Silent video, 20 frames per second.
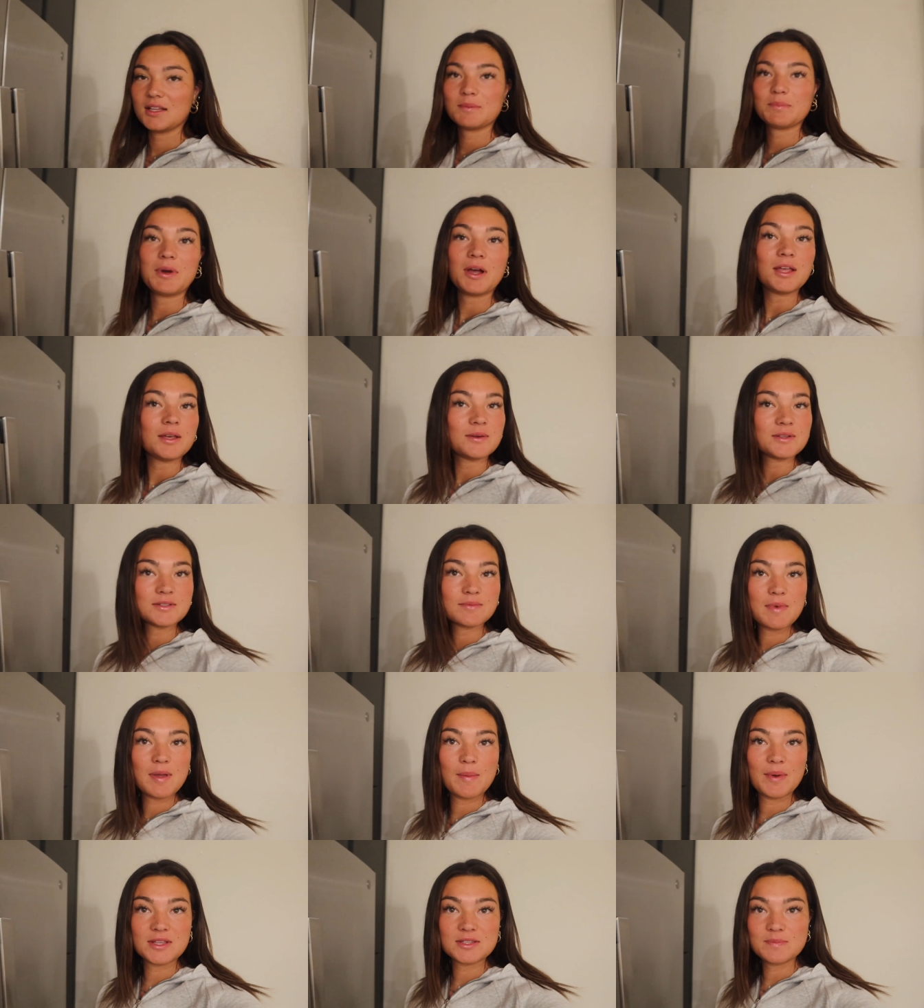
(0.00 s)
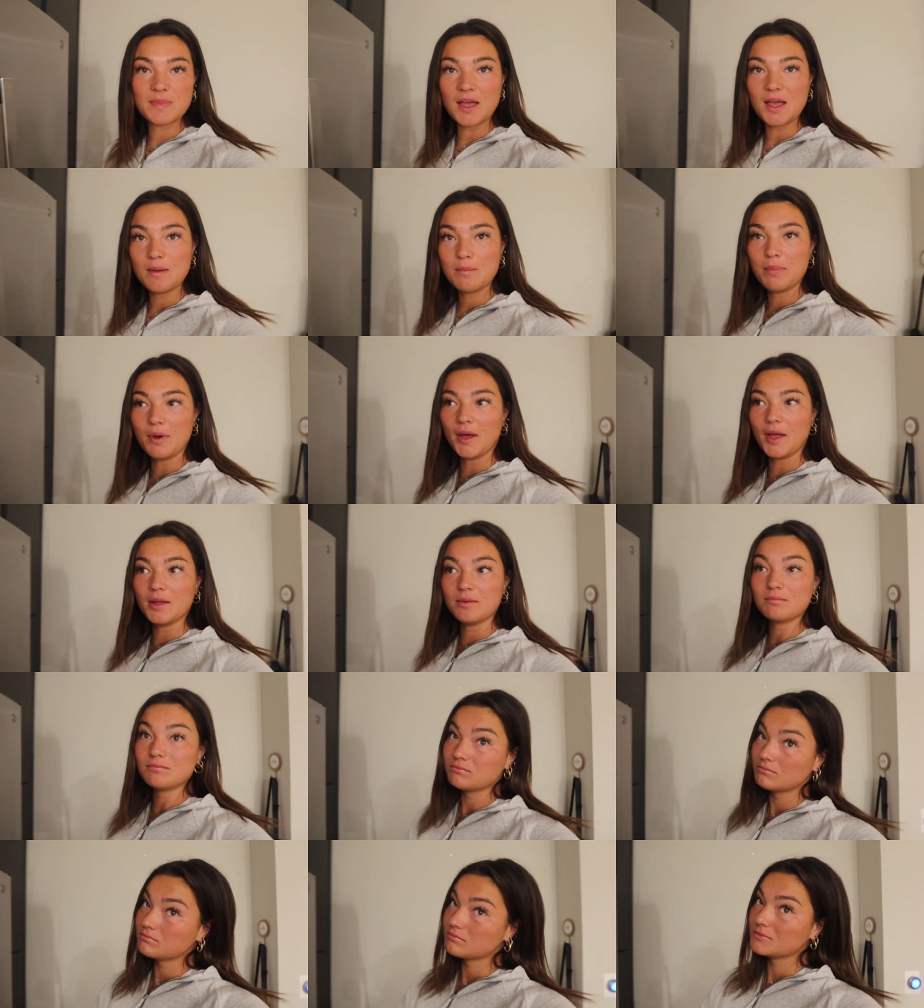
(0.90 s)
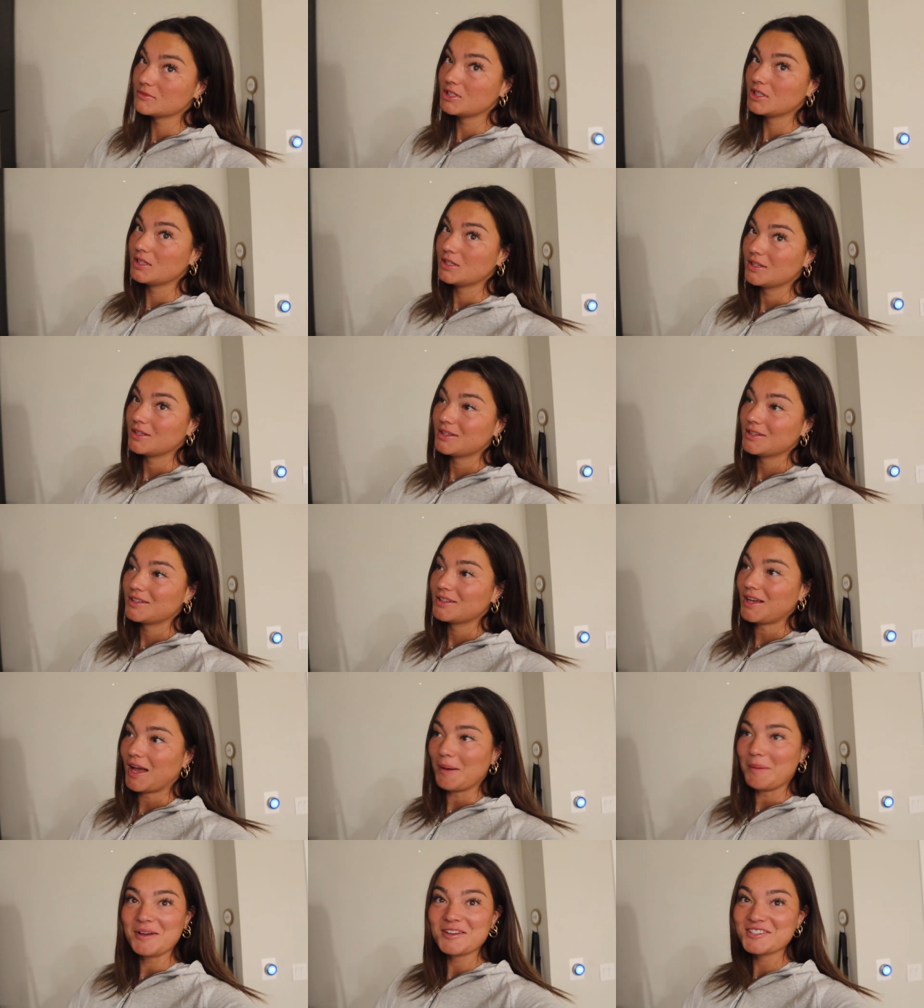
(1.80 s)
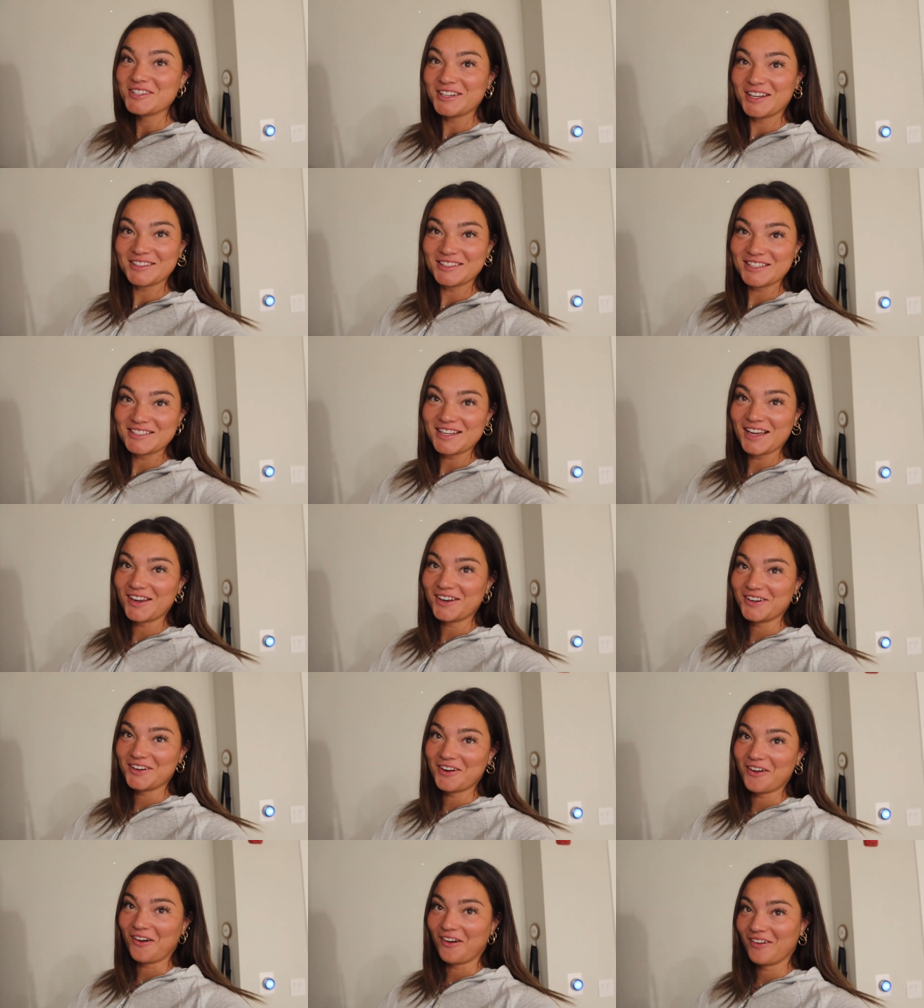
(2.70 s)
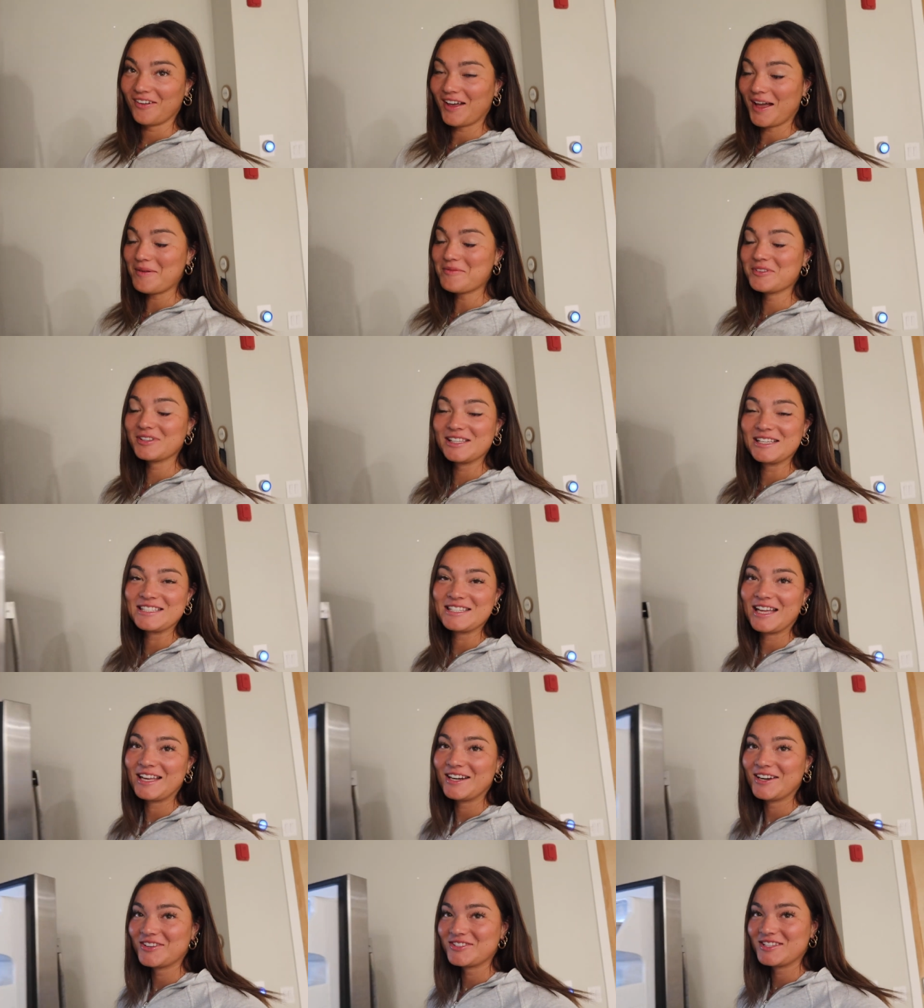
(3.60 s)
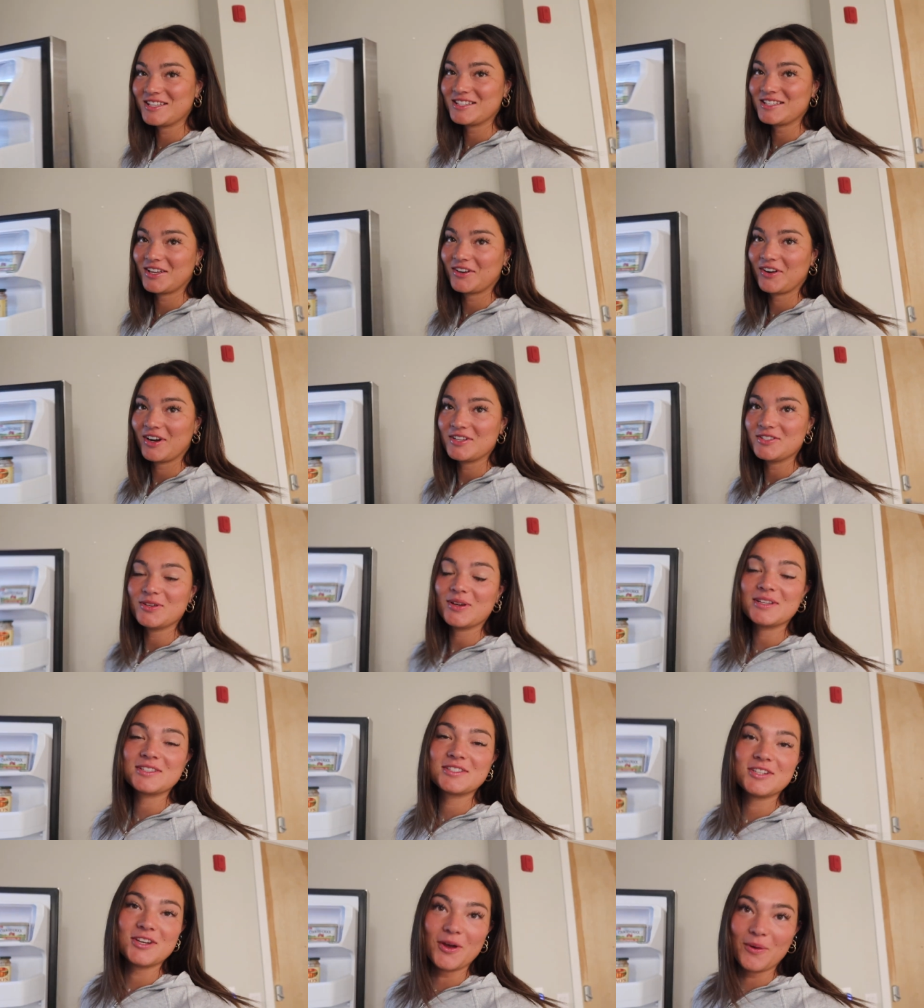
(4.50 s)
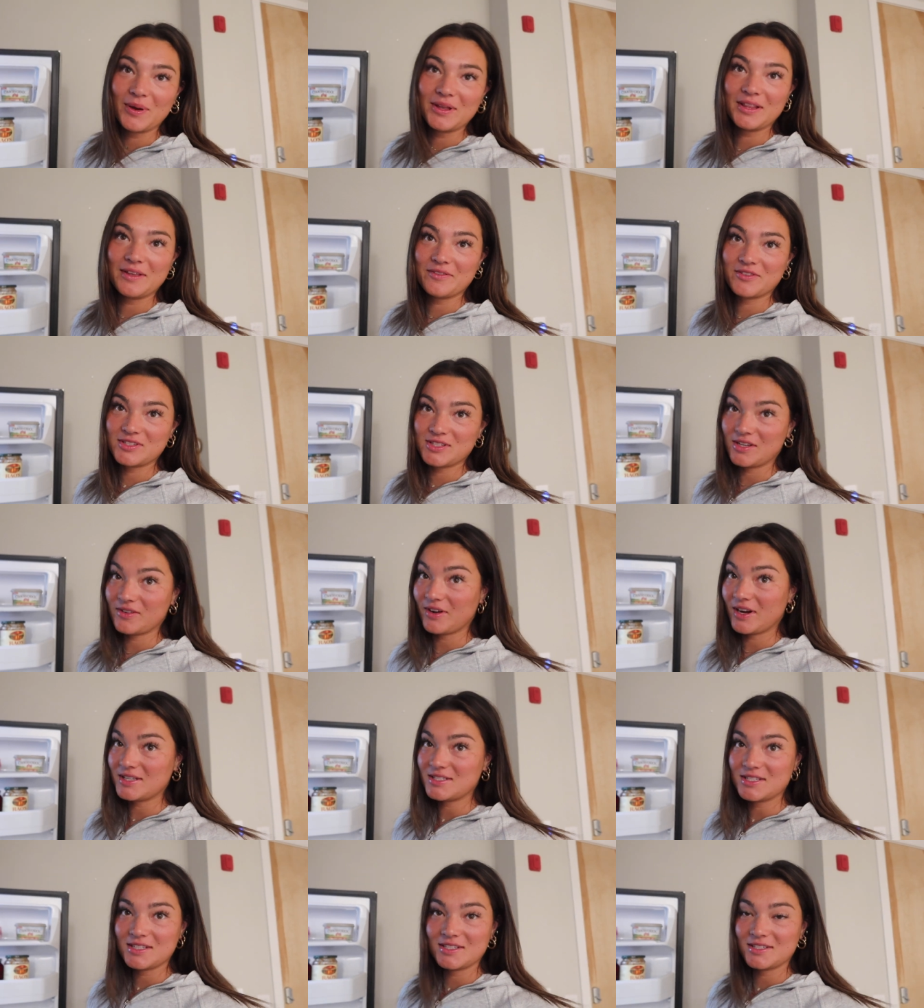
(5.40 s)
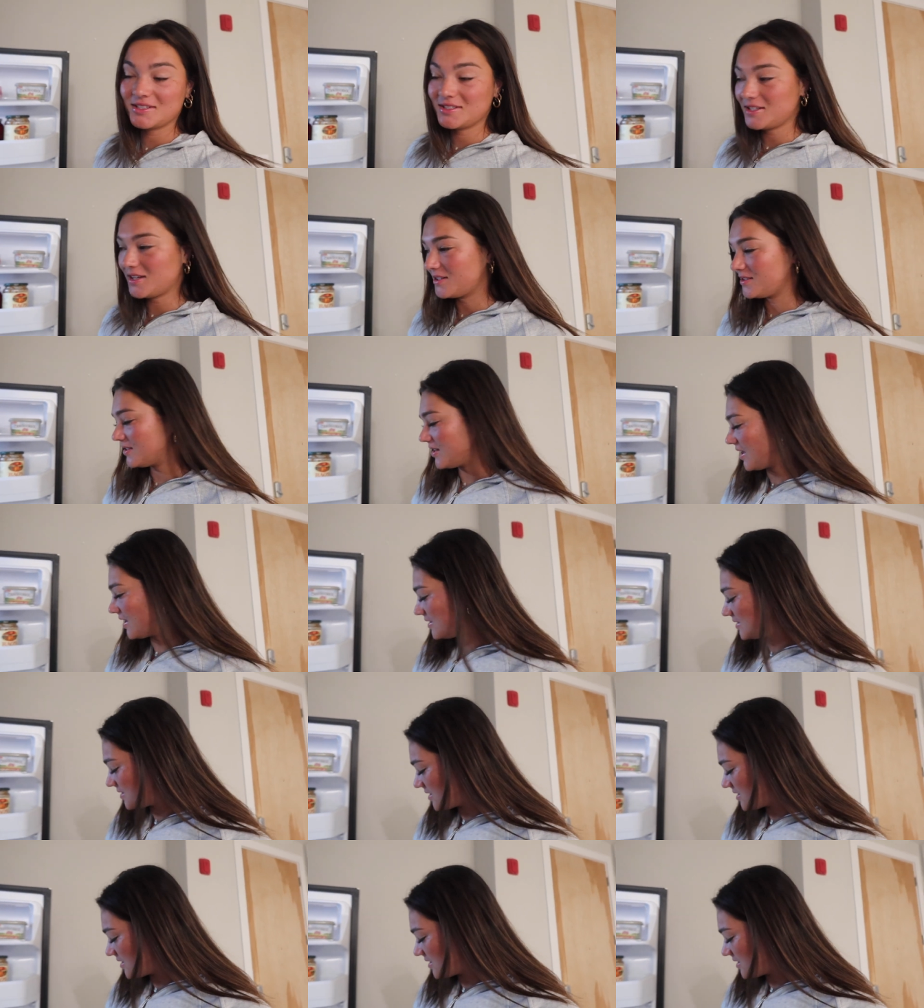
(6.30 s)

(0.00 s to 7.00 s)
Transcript: Probably wasn't my best bet, but I'm actually not that tired I'm really excited to go see sunrise. You guys know I love sunrises and sunsets.